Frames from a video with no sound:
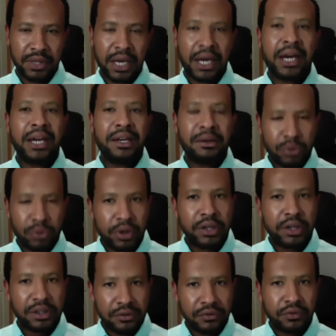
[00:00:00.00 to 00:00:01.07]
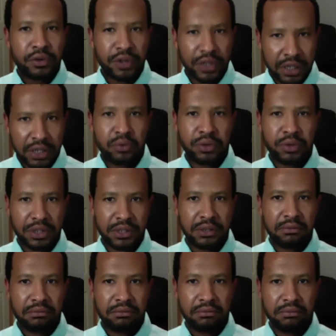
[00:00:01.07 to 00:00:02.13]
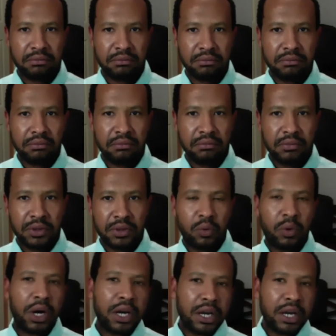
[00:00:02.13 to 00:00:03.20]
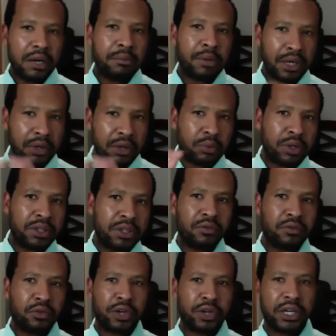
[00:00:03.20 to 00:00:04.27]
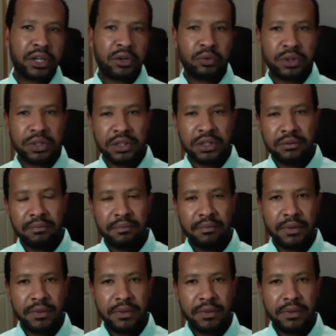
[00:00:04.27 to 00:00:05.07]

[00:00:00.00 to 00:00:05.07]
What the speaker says: I am running for equity. Why am I running for equity?